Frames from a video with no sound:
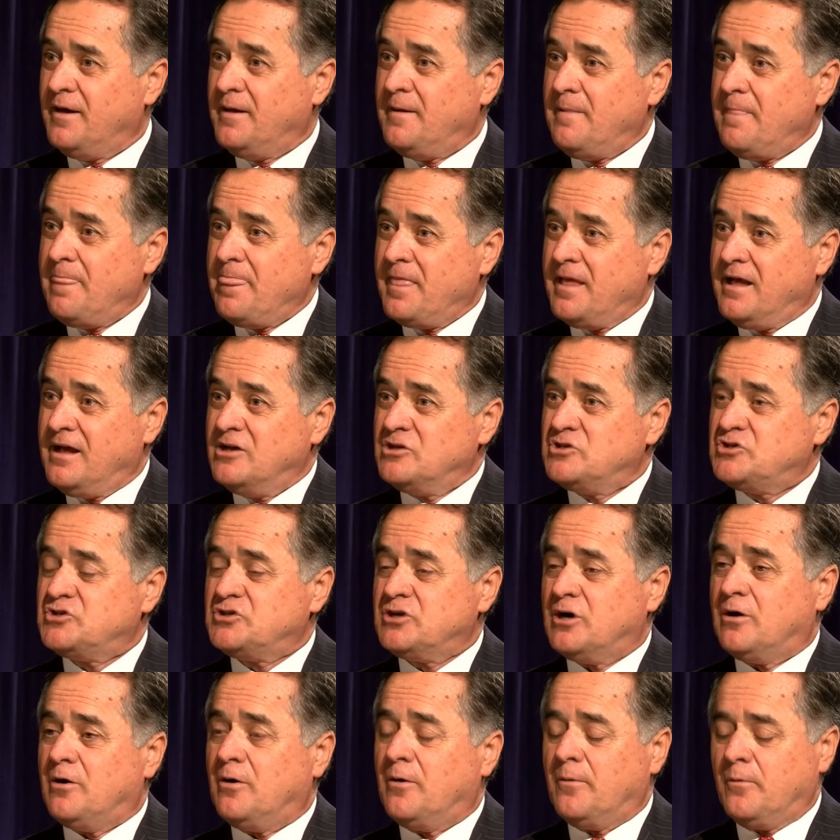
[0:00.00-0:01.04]
Mm -hmm.
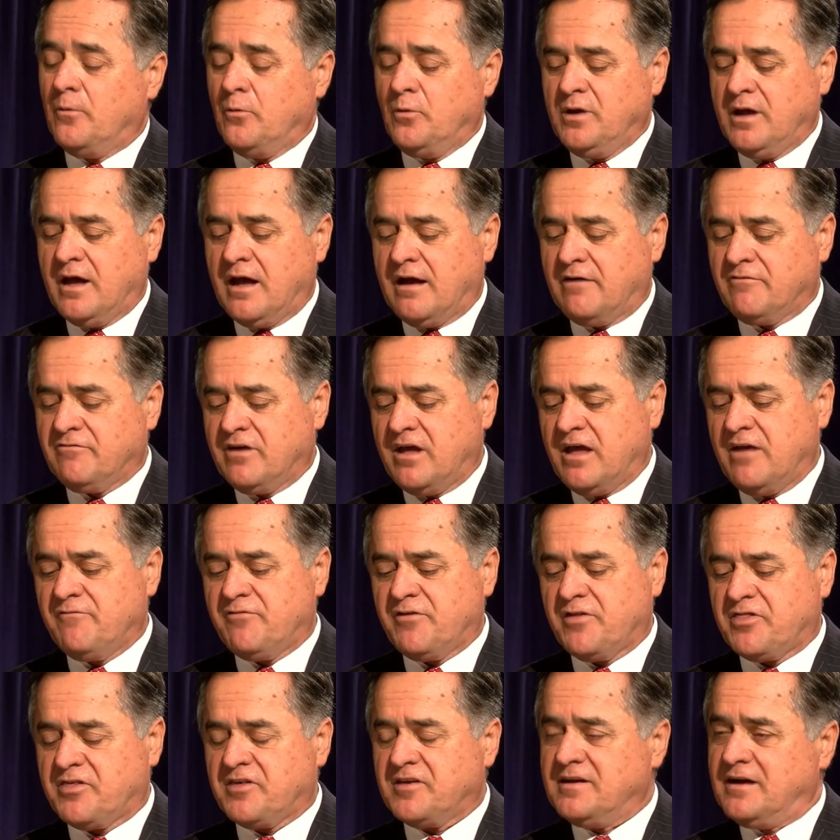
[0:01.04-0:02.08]
So we have emph
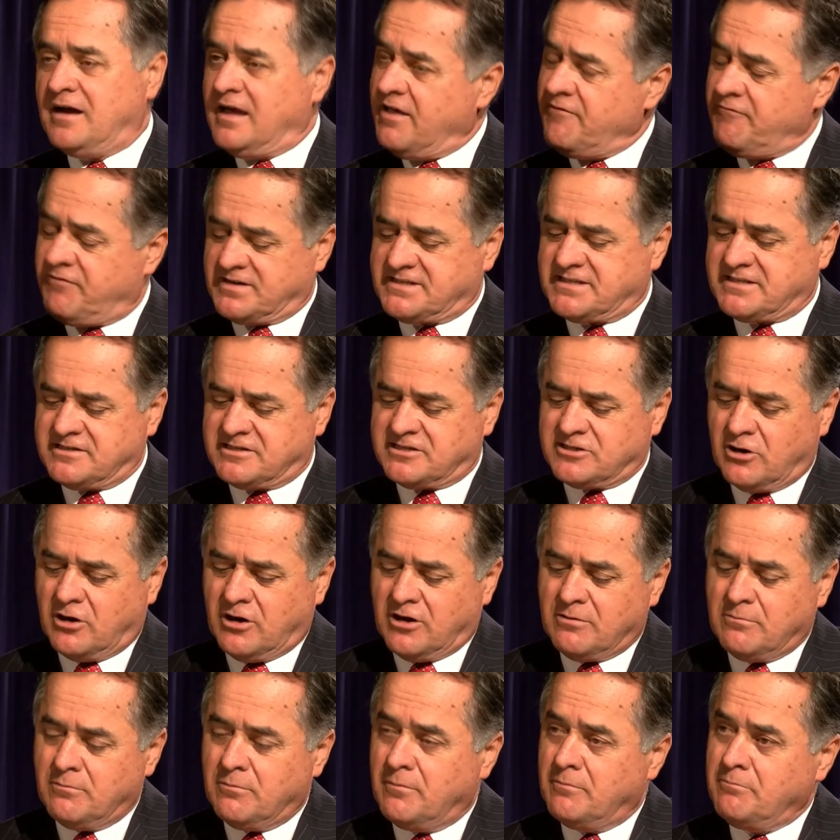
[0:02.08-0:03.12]
emphasis
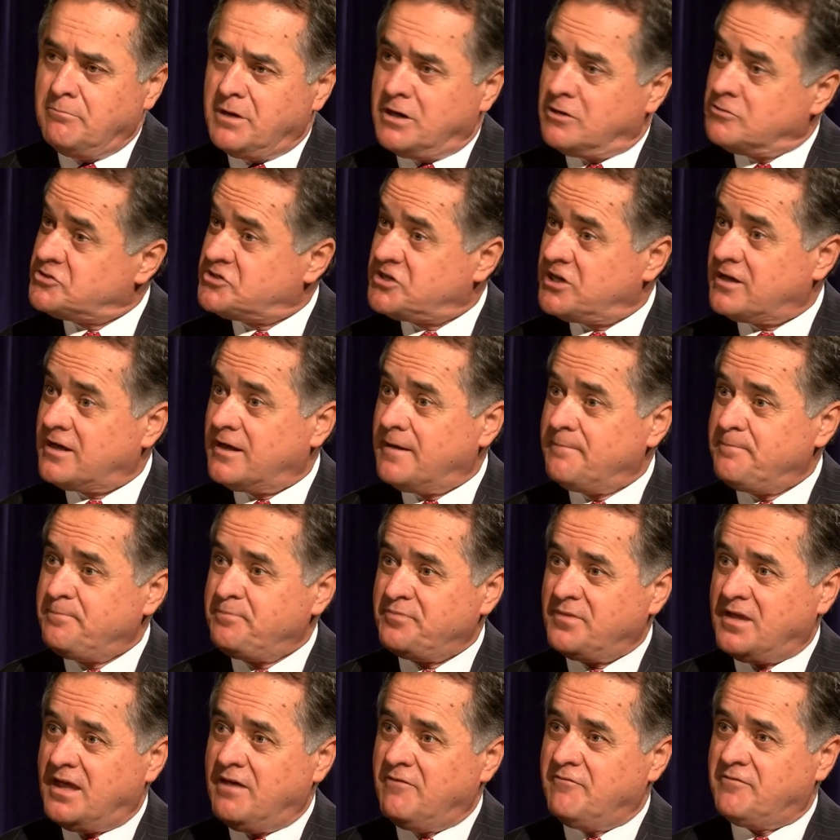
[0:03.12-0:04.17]
on music,
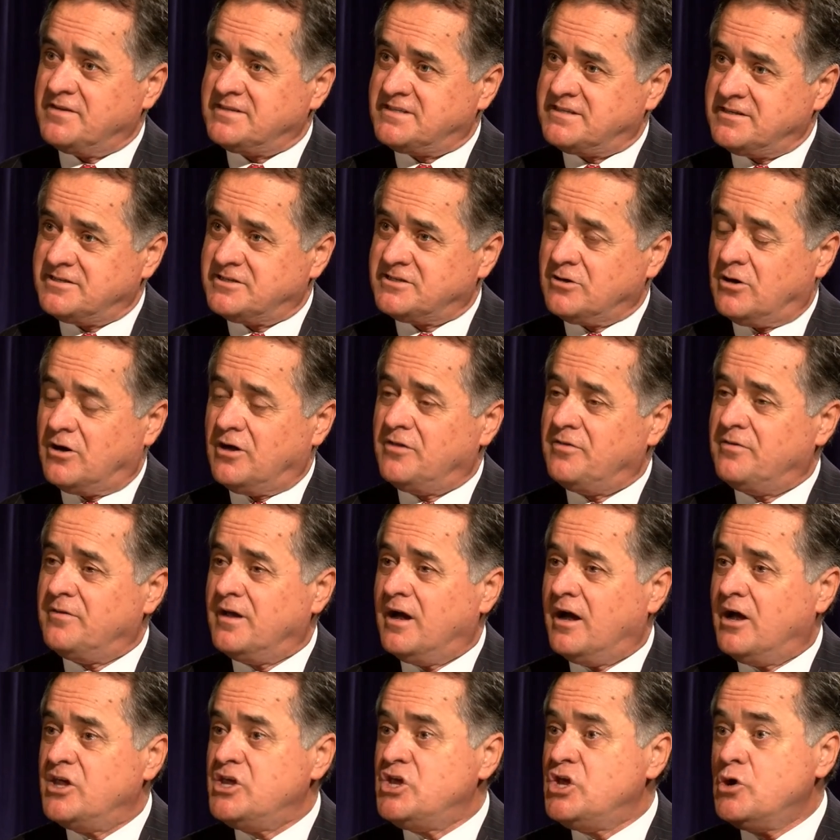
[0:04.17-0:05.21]
emphasis on
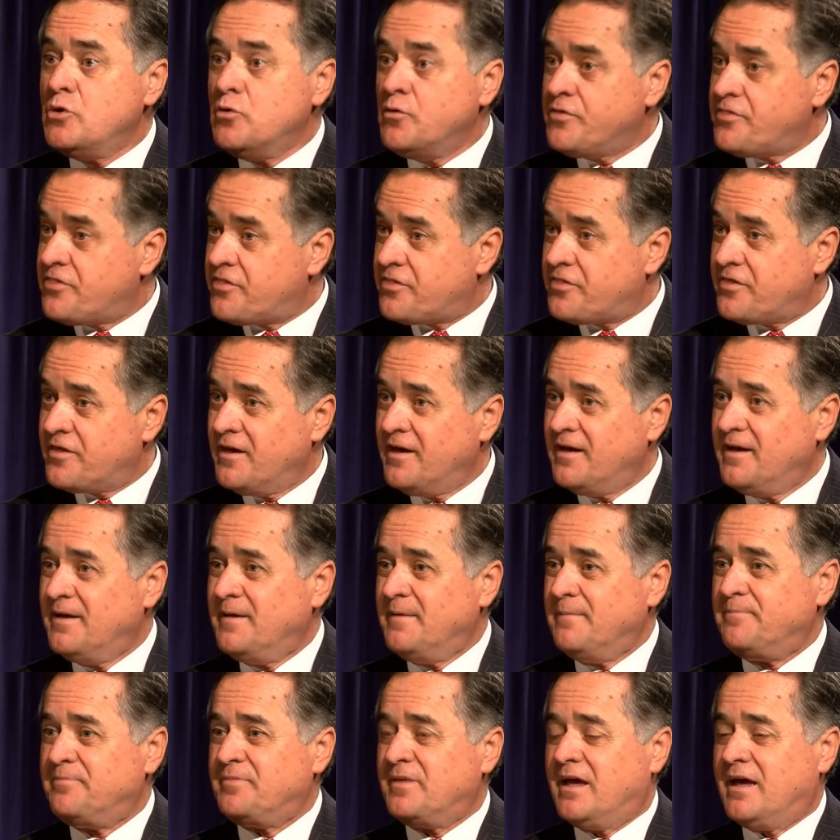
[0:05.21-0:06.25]
uh, youth,
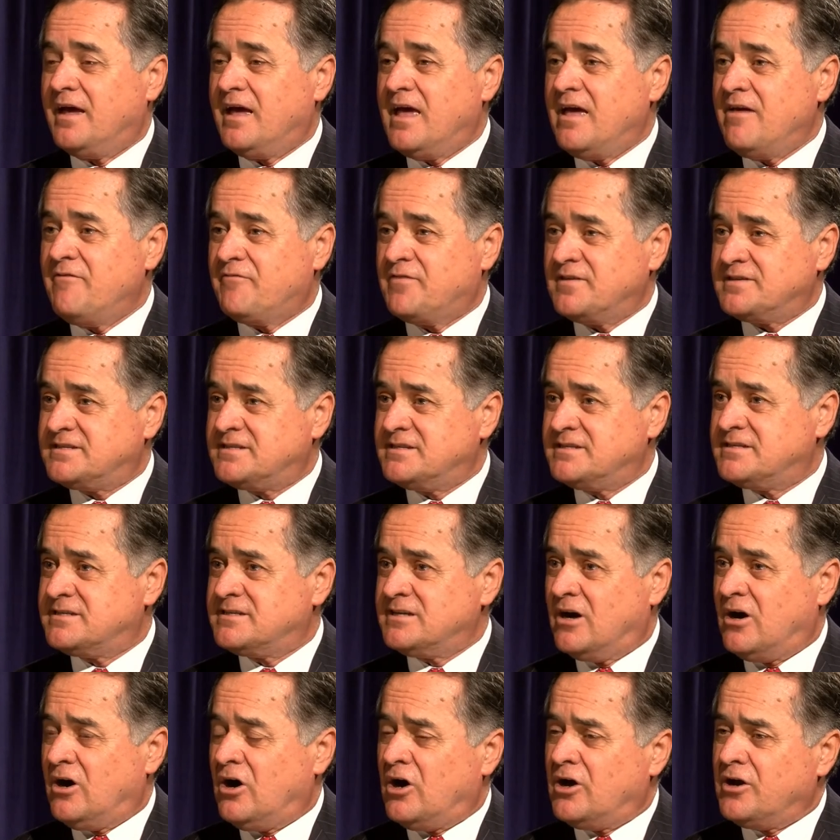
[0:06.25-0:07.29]
mm-hmm. emphasis
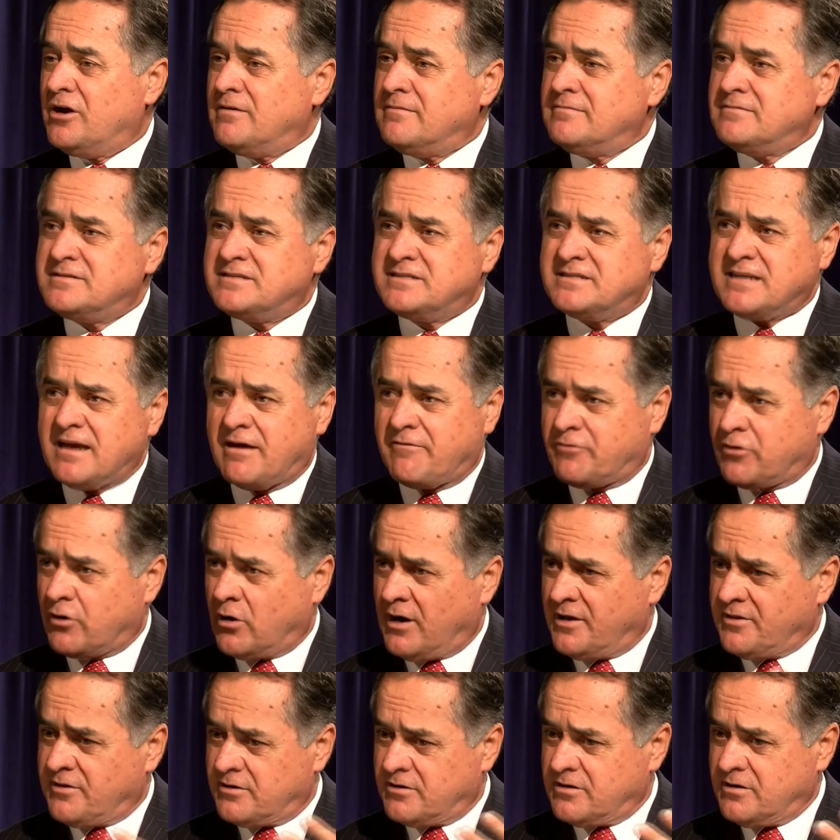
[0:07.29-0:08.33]
on several
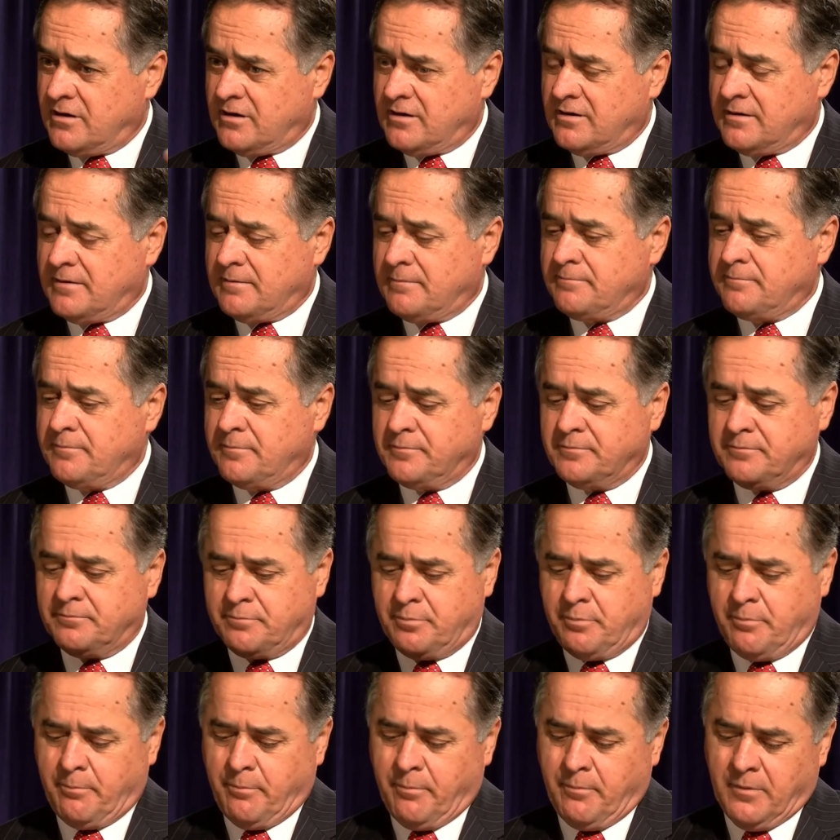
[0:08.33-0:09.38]
other
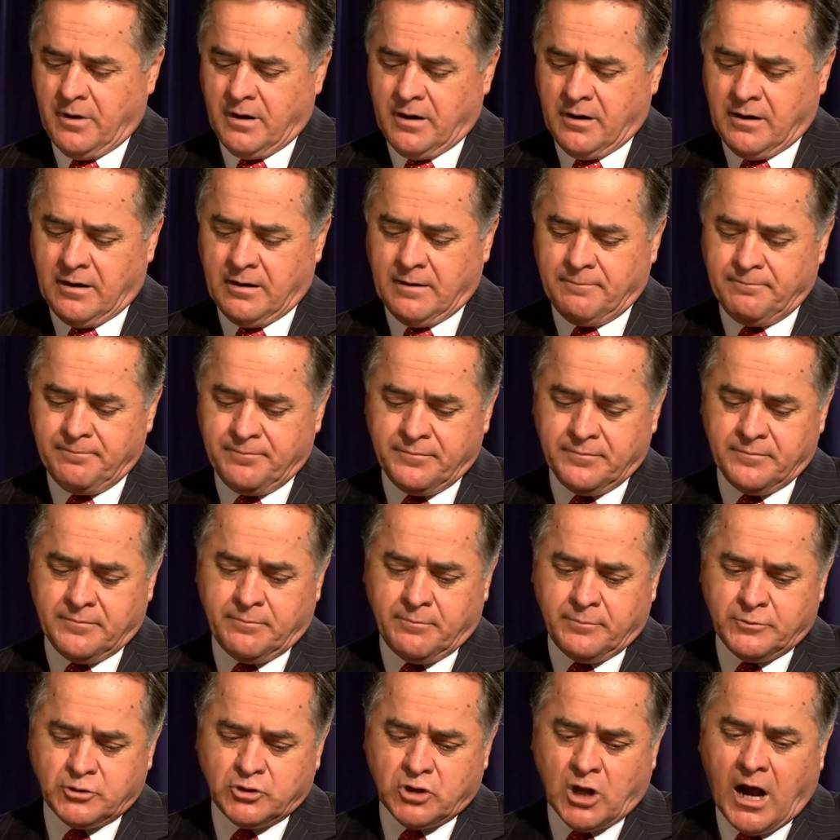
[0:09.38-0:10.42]
uh, um,
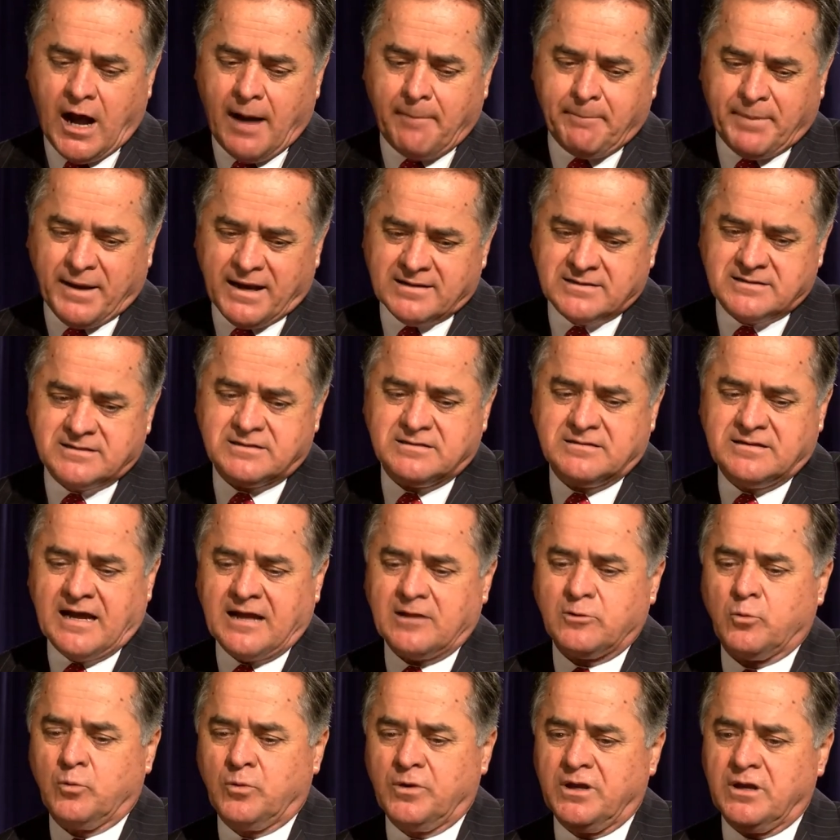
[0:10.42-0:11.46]
topics
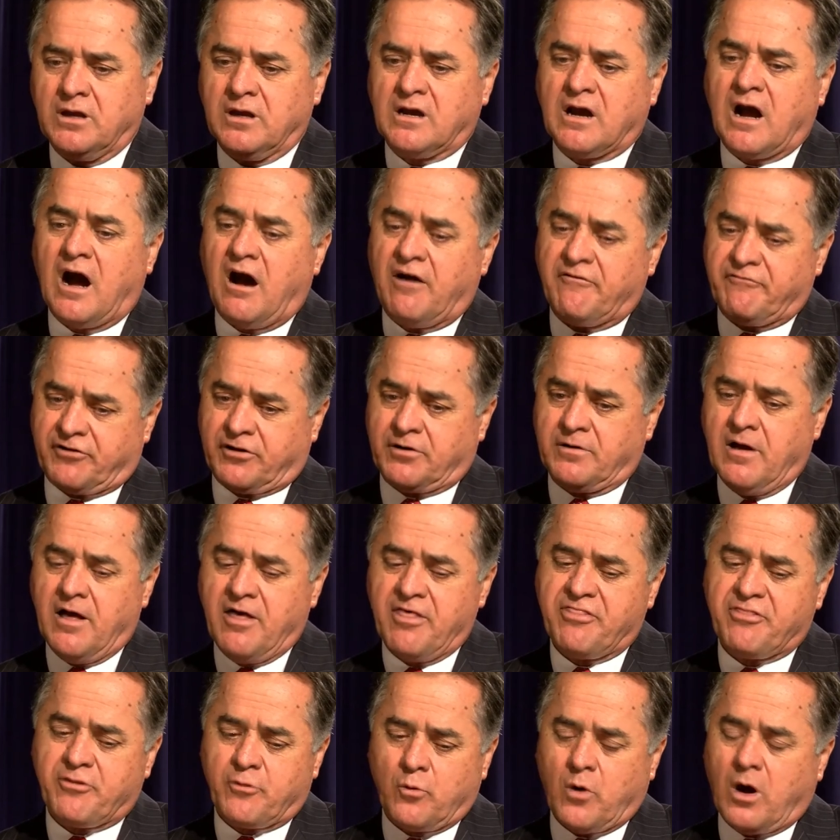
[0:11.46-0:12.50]
that we cover
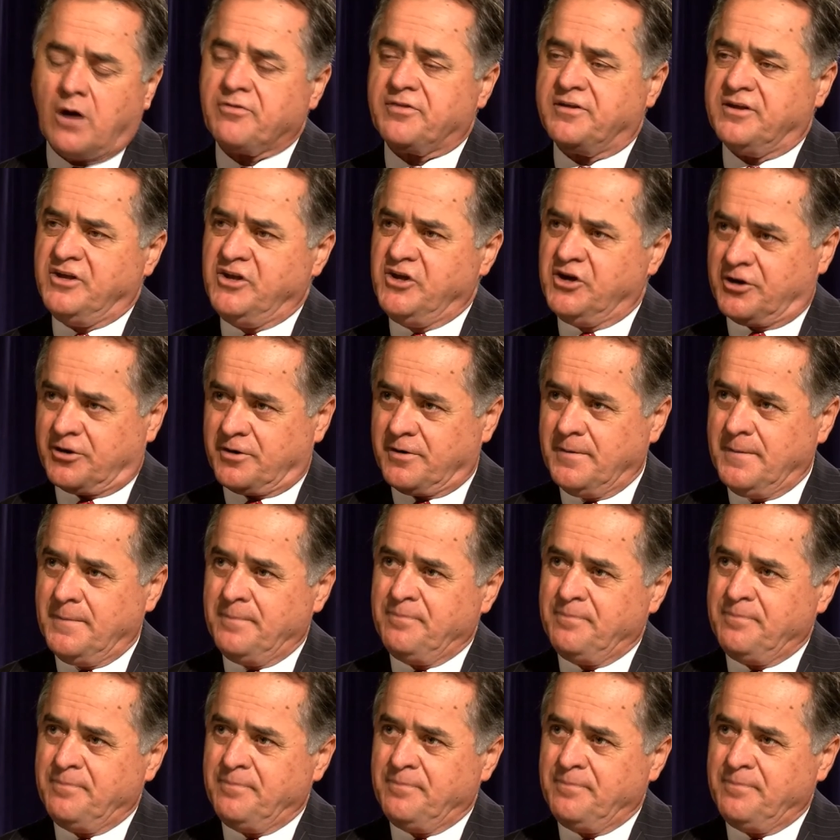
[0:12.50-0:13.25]
throughout the year.